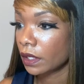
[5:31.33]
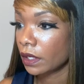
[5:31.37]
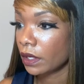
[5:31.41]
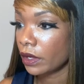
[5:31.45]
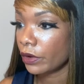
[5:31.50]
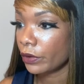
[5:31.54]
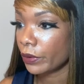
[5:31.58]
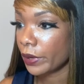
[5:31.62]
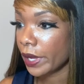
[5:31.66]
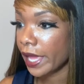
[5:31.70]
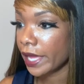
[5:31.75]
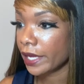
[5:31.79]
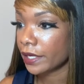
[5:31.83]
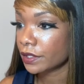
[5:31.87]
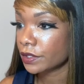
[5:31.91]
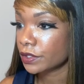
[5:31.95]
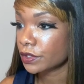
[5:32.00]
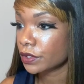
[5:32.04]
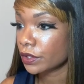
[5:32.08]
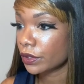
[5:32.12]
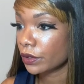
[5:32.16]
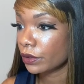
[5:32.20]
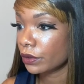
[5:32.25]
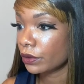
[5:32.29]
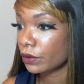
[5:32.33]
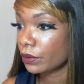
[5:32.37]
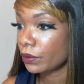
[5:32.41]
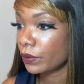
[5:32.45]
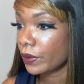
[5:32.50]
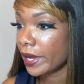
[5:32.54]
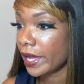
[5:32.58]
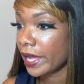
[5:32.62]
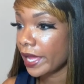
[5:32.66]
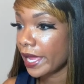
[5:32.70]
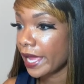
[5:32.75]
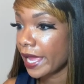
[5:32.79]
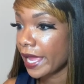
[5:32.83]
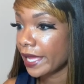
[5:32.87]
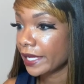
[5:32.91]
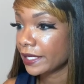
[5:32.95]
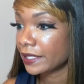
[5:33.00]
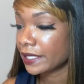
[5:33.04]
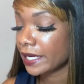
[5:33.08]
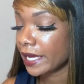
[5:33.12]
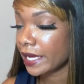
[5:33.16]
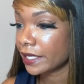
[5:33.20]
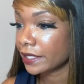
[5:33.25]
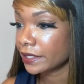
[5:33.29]
Okay, so
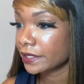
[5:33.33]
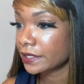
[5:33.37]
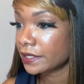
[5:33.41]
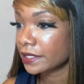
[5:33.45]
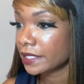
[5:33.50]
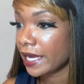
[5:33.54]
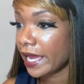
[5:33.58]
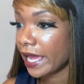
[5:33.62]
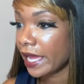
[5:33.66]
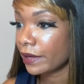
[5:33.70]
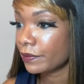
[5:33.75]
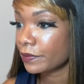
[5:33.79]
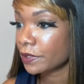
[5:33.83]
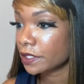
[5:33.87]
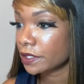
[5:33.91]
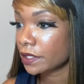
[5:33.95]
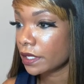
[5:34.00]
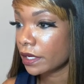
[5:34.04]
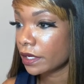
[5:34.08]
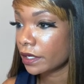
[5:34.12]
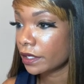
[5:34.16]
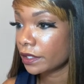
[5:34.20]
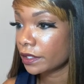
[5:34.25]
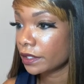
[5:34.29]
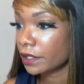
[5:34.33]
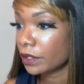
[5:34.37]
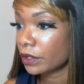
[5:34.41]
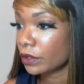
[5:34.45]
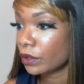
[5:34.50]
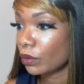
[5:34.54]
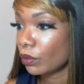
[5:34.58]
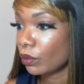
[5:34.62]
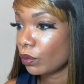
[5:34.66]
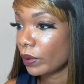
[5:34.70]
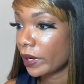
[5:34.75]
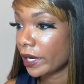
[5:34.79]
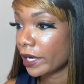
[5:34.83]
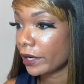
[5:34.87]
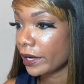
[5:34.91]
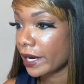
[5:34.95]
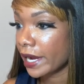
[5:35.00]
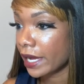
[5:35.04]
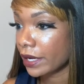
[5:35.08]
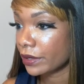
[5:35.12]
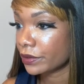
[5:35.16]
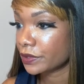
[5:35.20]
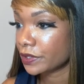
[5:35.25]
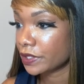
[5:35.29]
next, Amazon
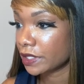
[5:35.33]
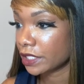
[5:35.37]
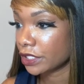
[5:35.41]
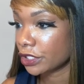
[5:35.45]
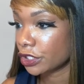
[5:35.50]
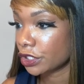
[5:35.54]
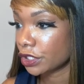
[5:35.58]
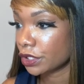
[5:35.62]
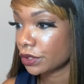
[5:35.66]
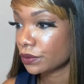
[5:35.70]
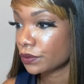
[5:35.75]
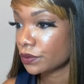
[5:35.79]
warehouse issue.